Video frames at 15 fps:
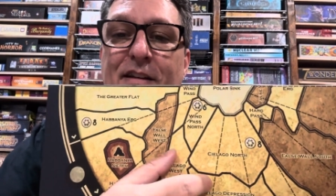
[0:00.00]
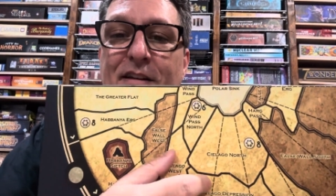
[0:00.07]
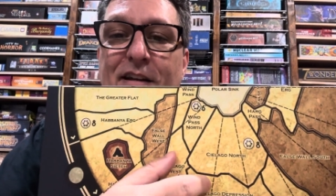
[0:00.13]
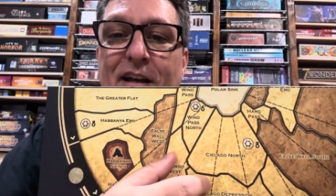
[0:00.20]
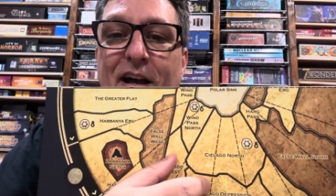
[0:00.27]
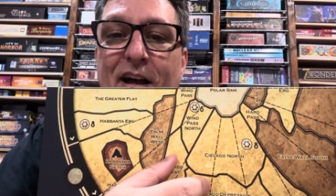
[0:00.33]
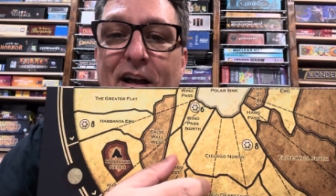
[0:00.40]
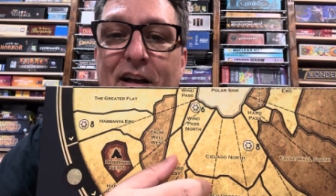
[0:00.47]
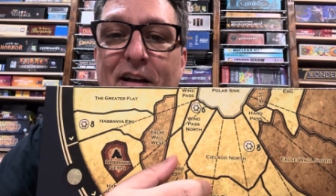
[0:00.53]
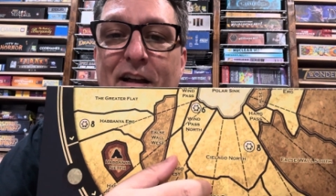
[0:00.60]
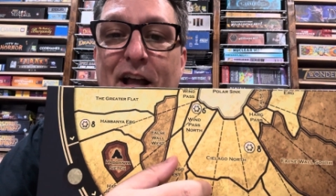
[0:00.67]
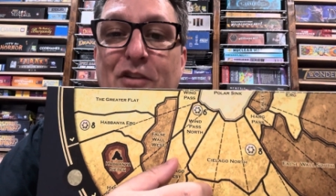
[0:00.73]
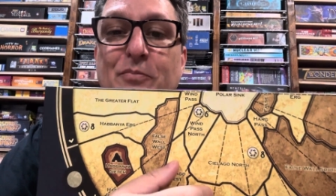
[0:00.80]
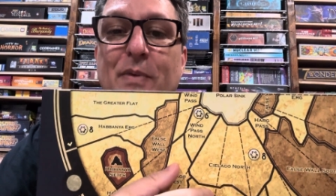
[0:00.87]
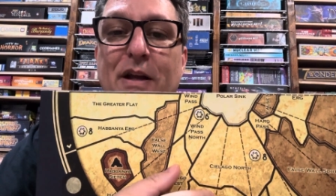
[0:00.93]
uh,
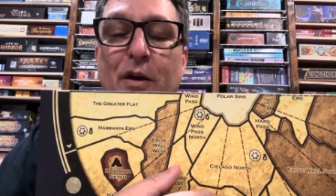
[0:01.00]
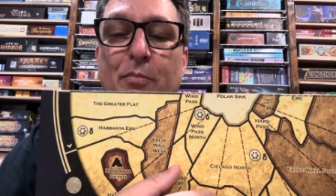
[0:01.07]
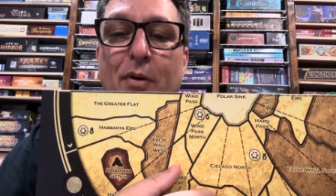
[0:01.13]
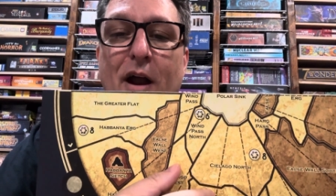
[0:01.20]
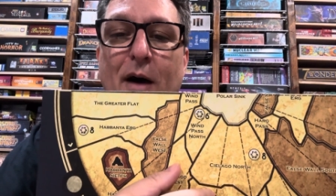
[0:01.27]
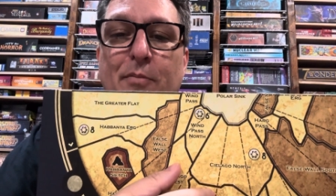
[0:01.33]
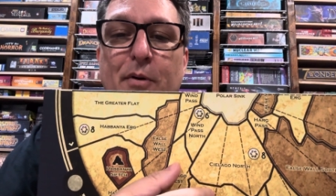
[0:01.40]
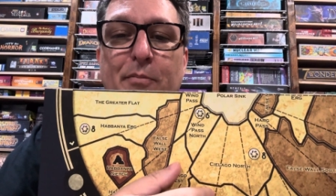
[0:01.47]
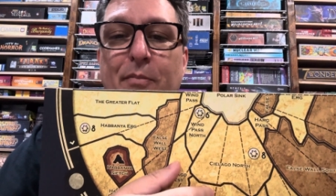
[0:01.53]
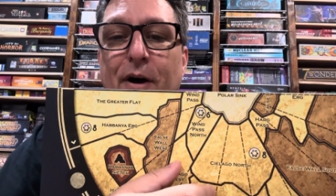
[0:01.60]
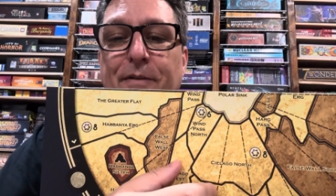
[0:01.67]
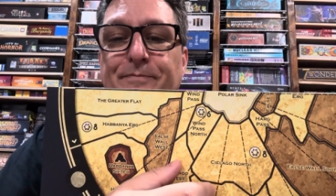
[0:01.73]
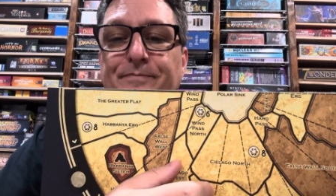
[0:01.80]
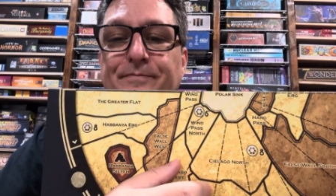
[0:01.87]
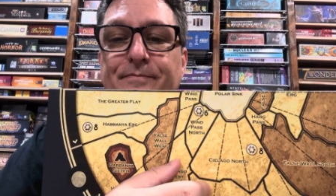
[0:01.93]
as big a problem,
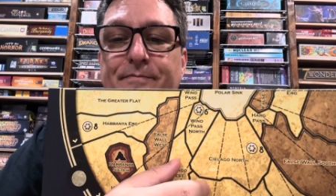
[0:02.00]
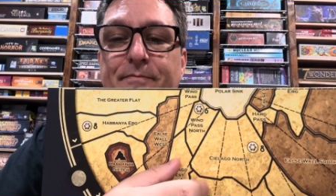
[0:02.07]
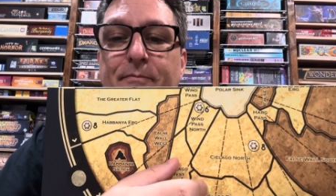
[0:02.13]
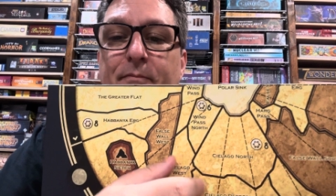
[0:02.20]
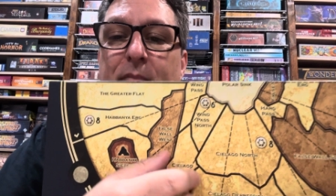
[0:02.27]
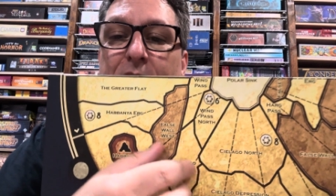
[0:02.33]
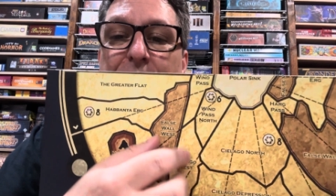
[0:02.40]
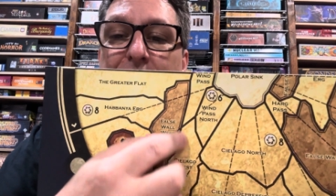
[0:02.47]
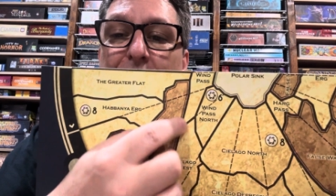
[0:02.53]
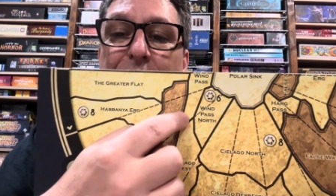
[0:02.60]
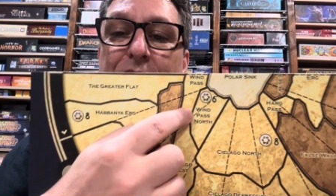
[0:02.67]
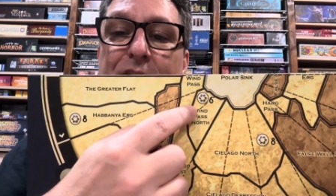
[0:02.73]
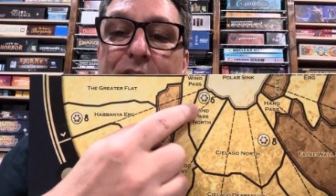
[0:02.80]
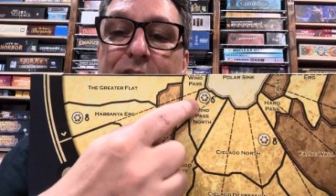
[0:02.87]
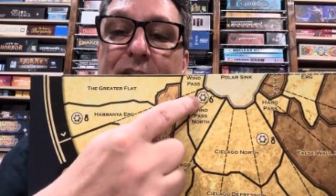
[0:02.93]
but yeah,
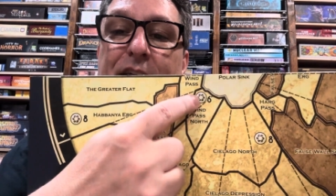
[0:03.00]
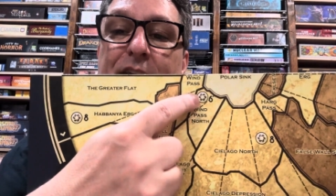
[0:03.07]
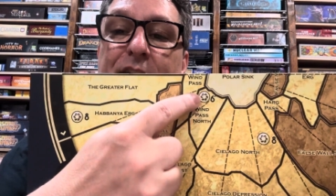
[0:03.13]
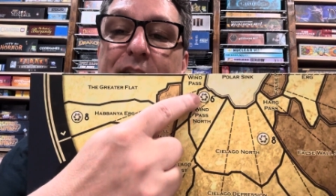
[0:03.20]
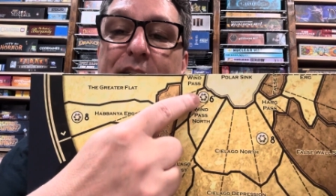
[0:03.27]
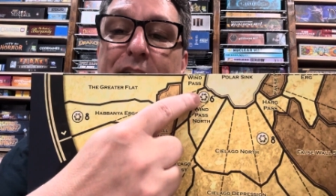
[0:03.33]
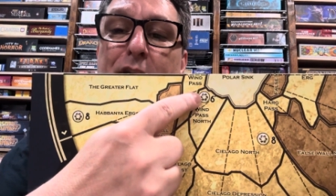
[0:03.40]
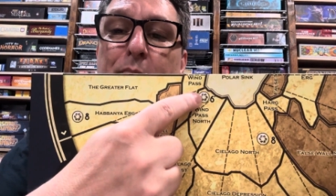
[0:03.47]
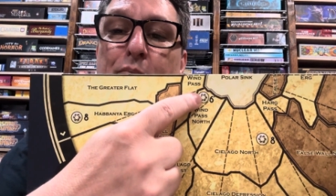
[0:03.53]
they, they, they didn't